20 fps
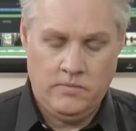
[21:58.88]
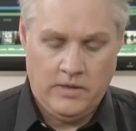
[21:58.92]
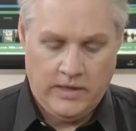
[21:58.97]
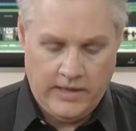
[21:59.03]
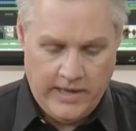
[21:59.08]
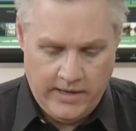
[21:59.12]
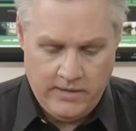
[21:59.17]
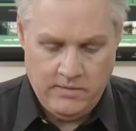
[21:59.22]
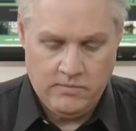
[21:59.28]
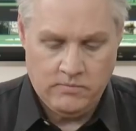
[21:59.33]

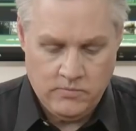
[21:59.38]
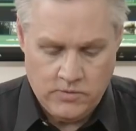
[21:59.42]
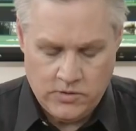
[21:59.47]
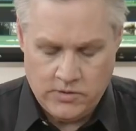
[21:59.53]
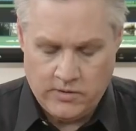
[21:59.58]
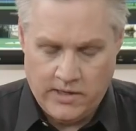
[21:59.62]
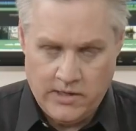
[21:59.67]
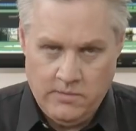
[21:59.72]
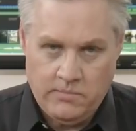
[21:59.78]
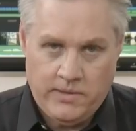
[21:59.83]
again,
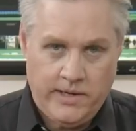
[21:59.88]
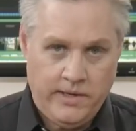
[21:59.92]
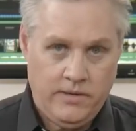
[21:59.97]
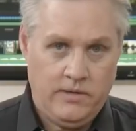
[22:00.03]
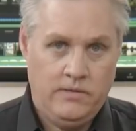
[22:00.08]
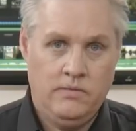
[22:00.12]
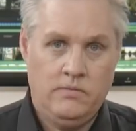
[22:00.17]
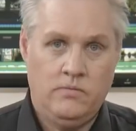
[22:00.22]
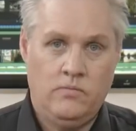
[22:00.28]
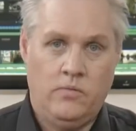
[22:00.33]
tried to make
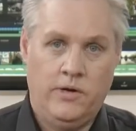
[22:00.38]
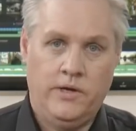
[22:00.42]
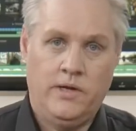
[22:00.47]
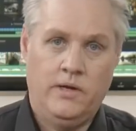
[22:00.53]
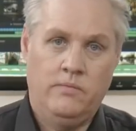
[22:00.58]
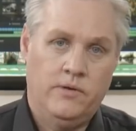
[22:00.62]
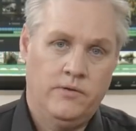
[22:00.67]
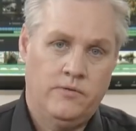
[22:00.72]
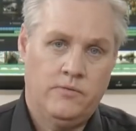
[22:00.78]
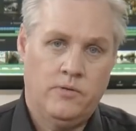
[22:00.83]

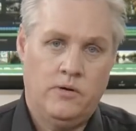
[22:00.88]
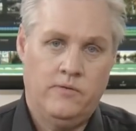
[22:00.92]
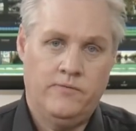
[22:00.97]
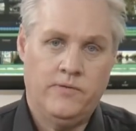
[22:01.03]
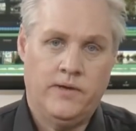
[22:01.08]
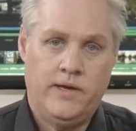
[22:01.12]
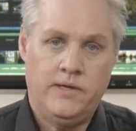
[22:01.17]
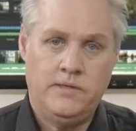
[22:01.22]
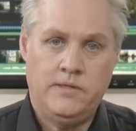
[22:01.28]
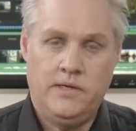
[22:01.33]
working with 12K
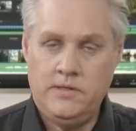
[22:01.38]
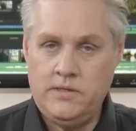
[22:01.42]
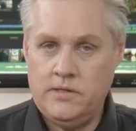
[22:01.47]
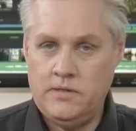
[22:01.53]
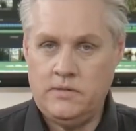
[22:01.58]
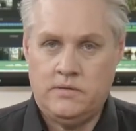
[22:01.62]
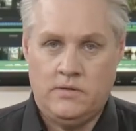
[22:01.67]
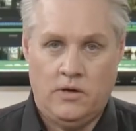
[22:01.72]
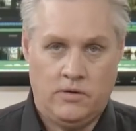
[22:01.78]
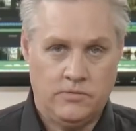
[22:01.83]
as easy
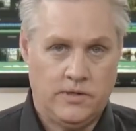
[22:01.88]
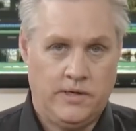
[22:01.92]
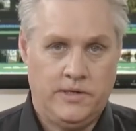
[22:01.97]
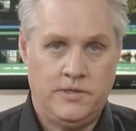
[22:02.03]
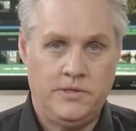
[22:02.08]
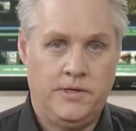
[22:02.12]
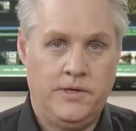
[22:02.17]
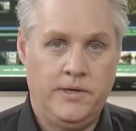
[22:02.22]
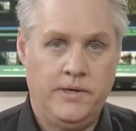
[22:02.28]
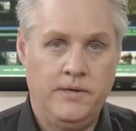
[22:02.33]
as Ultra
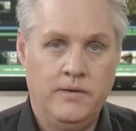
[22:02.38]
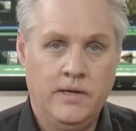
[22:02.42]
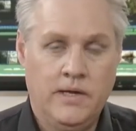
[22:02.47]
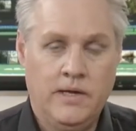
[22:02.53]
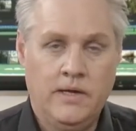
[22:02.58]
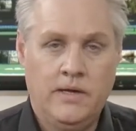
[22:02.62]
HD.